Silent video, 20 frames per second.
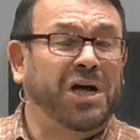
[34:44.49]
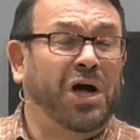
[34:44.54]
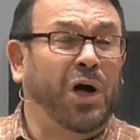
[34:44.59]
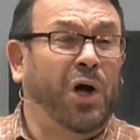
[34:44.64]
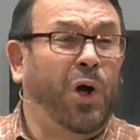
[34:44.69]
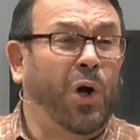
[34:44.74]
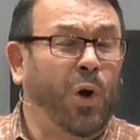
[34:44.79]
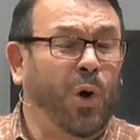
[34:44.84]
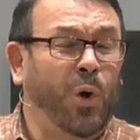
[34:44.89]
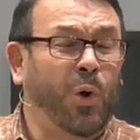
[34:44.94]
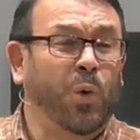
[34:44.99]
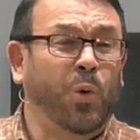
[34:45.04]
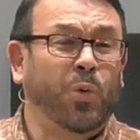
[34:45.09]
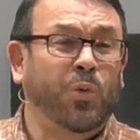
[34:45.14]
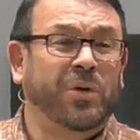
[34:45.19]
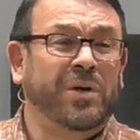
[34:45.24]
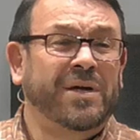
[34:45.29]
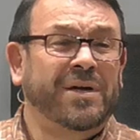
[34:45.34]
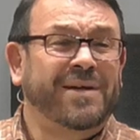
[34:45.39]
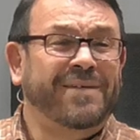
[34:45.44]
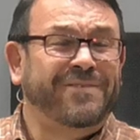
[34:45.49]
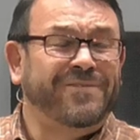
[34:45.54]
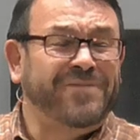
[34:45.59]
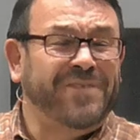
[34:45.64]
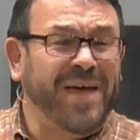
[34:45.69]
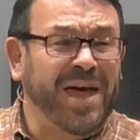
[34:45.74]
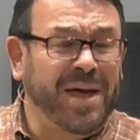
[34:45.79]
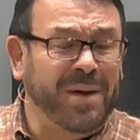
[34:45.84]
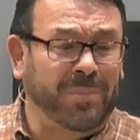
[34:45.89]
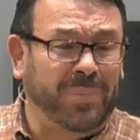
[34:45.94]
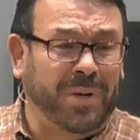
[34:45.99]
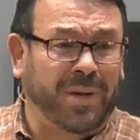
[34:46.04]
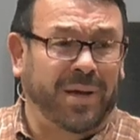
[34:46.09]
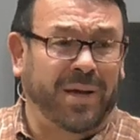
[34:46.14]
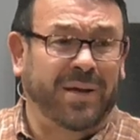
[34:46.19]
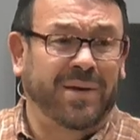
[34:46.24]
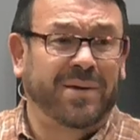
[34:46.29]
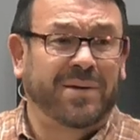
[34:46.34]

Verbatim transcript: a whole family,